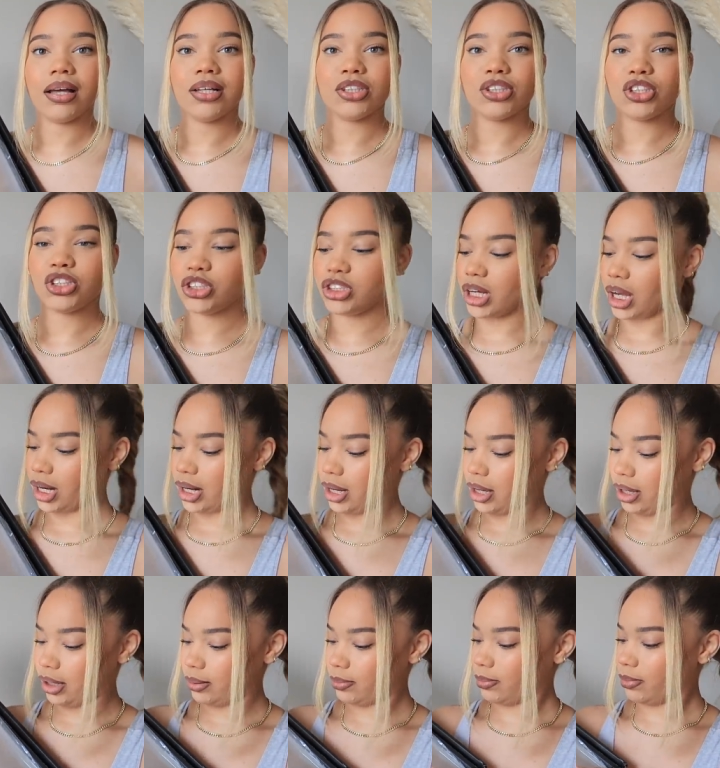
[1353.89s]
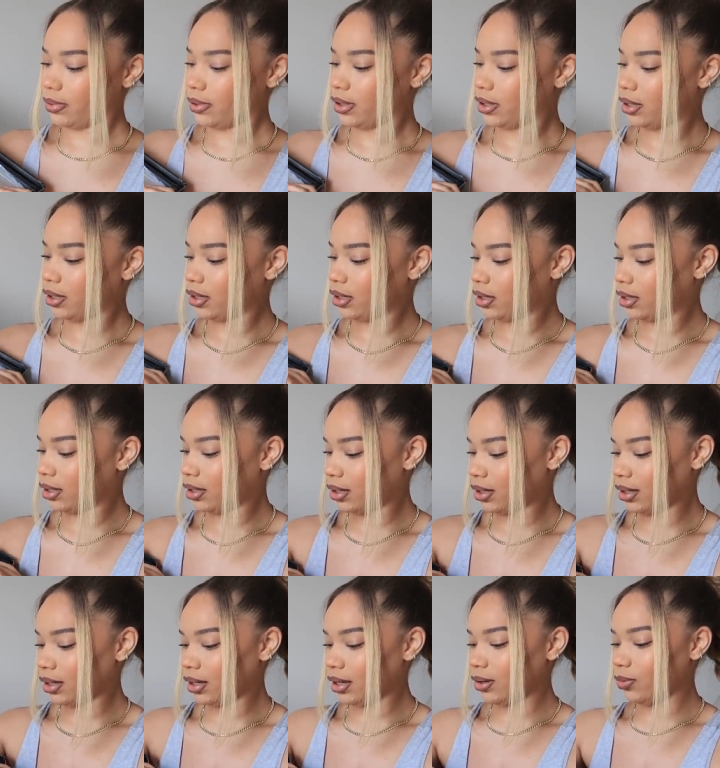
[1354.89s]
Shut up.
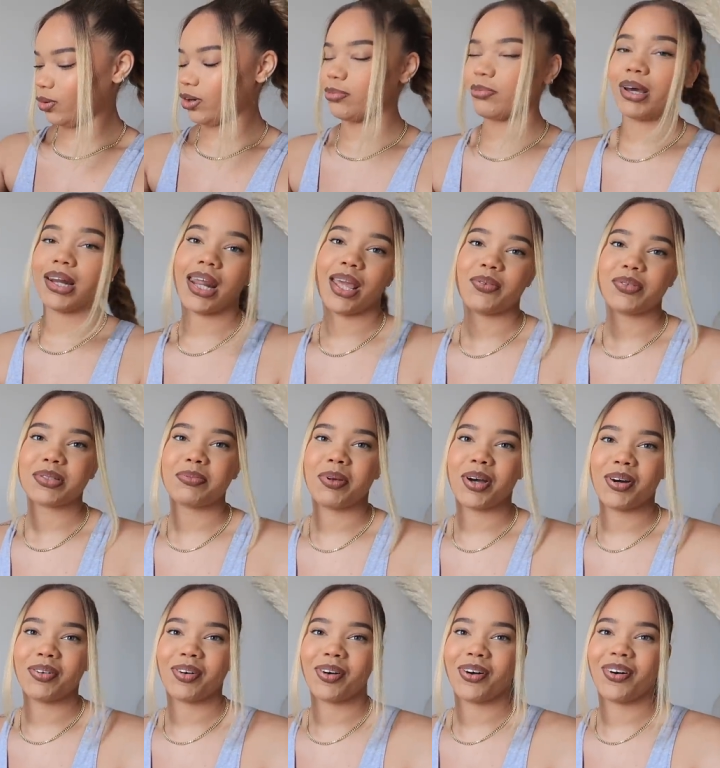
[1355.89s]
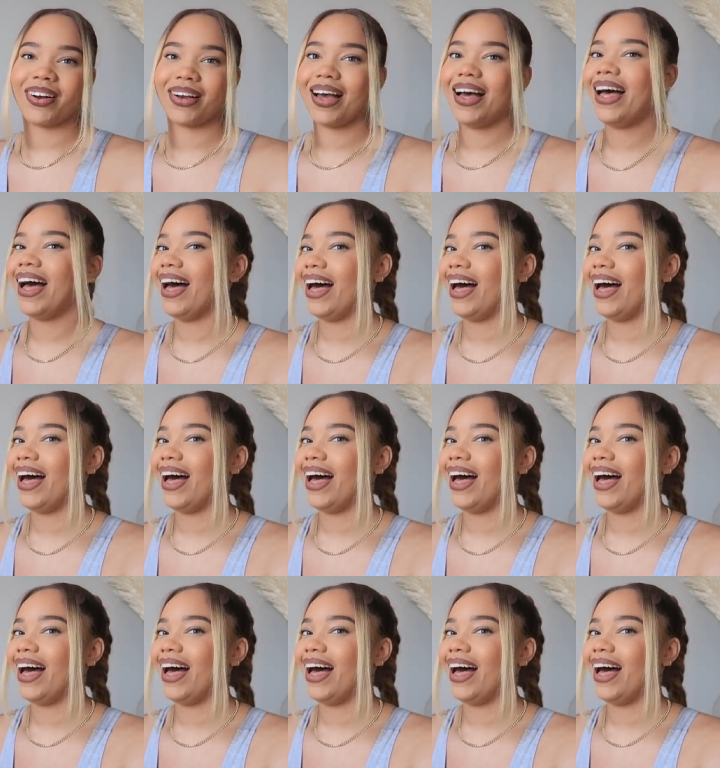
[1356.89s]
What if my name spelled wrong?